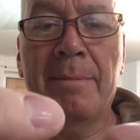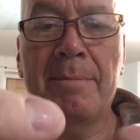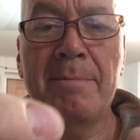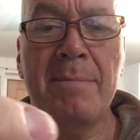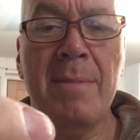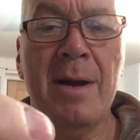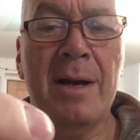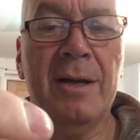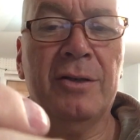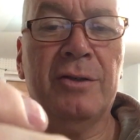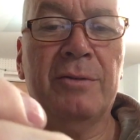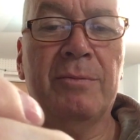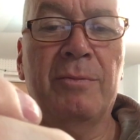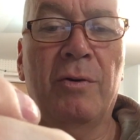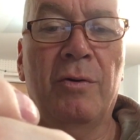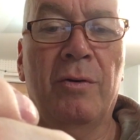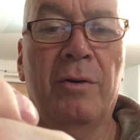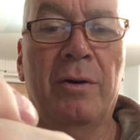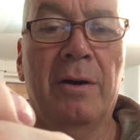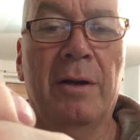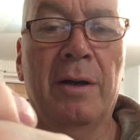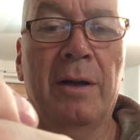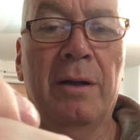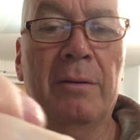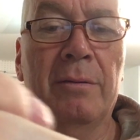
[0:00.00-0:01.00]
much more
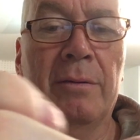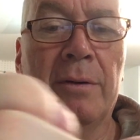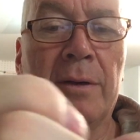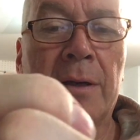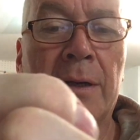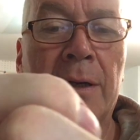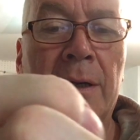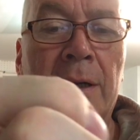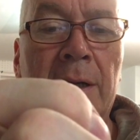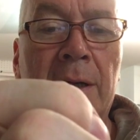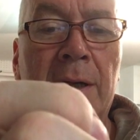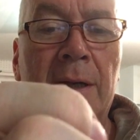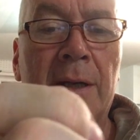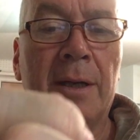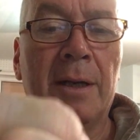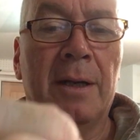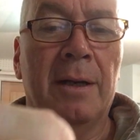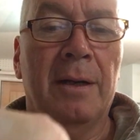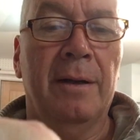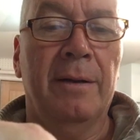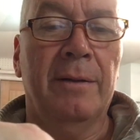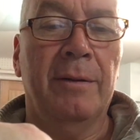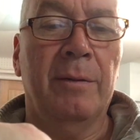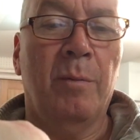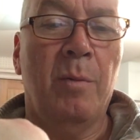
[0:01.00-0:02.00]
hollow.
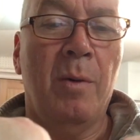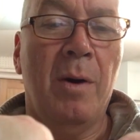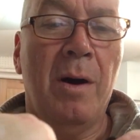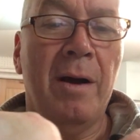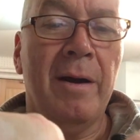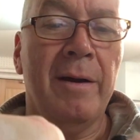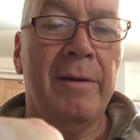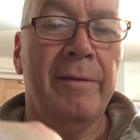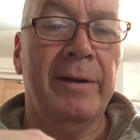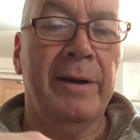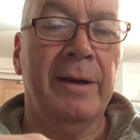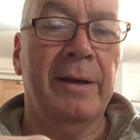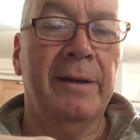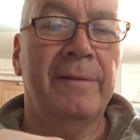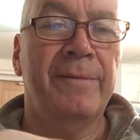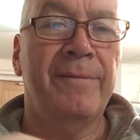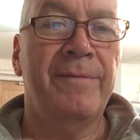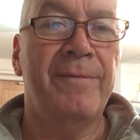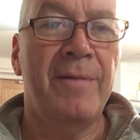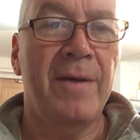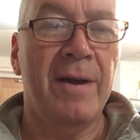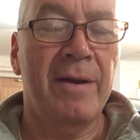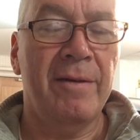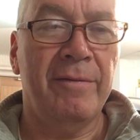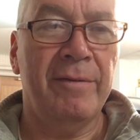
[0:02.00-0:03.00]
The wiring is
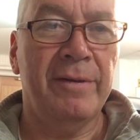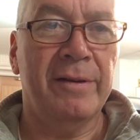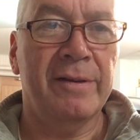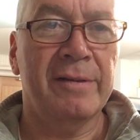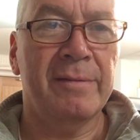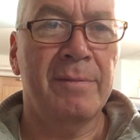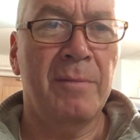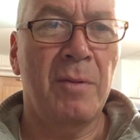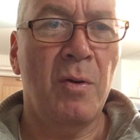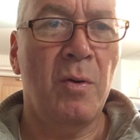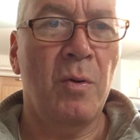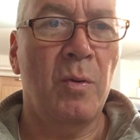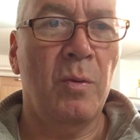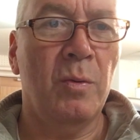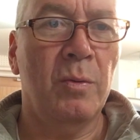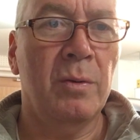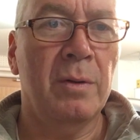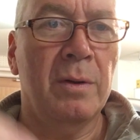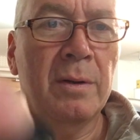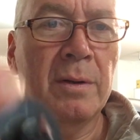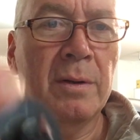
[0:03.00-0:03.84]
very small